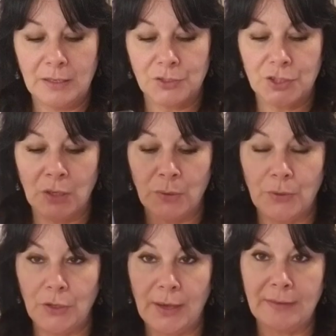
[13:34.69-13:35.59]
So,
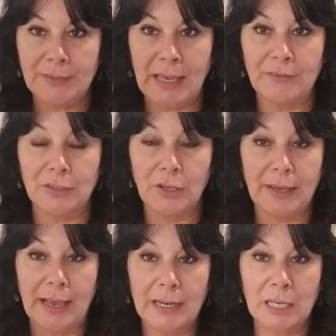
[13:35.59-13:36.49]
you have to have a, you
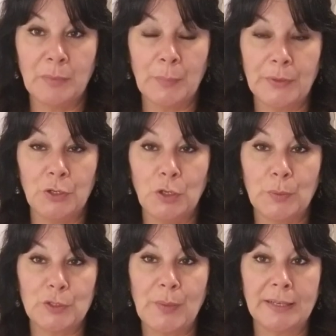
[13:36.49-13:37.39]
got to come up with a new
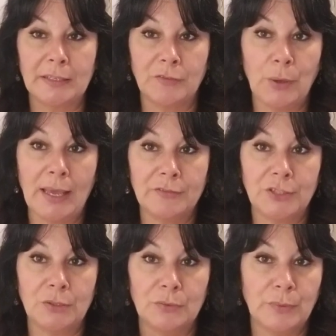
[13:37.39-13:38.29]
perspective. You have
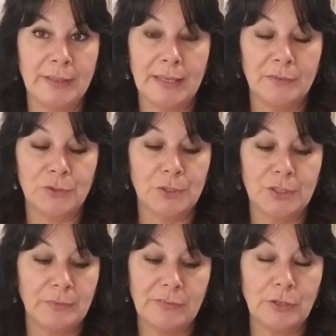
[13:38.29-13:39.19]
to. With the Eight of Swords
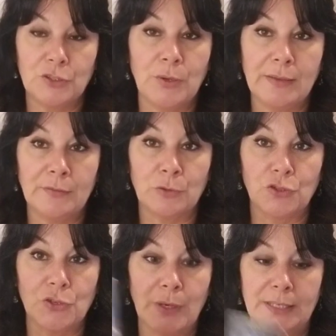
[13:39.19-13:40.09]
in reverse, you have no
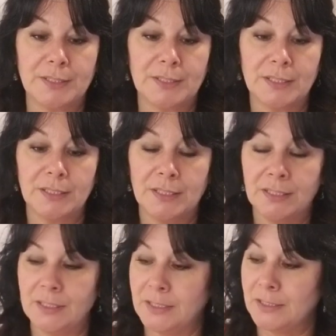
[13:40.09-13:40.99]
choice
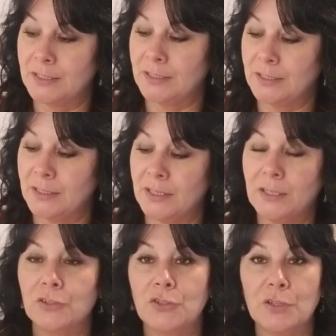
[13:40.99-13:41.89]

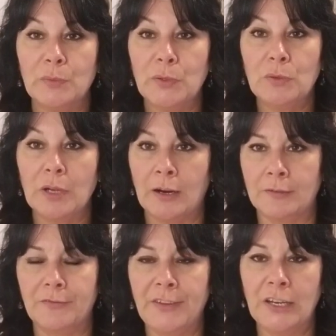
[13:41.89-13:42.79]
to the moon card
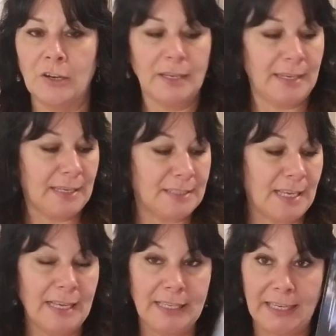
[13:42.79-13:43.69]
fear and
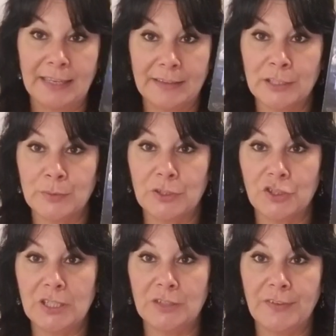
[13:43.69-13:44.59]
anxiety. That's what
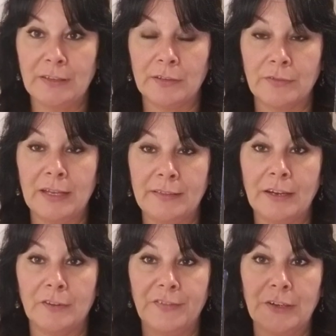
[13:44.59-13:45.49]
she's feeling right
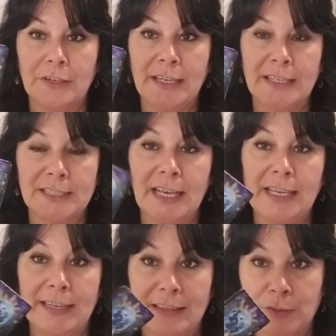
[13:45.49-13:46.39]
there fear and
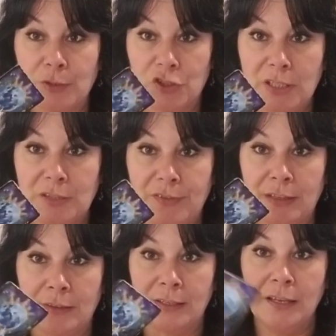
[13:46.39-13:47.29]
anxiety. That's what she's
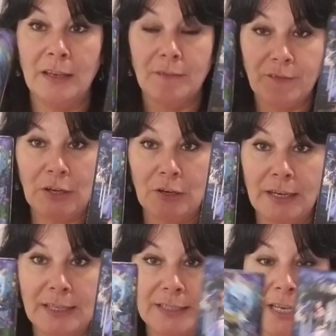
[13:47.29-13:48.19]
feeling fear and
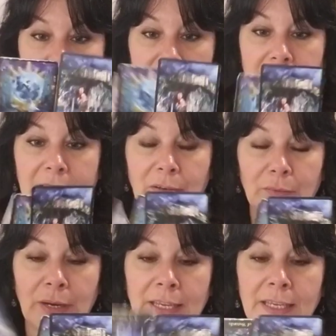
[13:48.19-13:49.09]
anxiety,
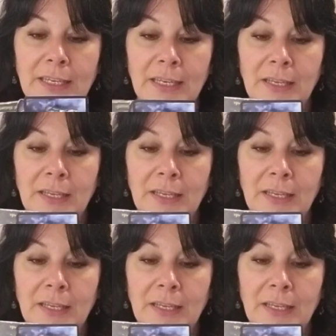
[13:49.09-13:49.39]
right?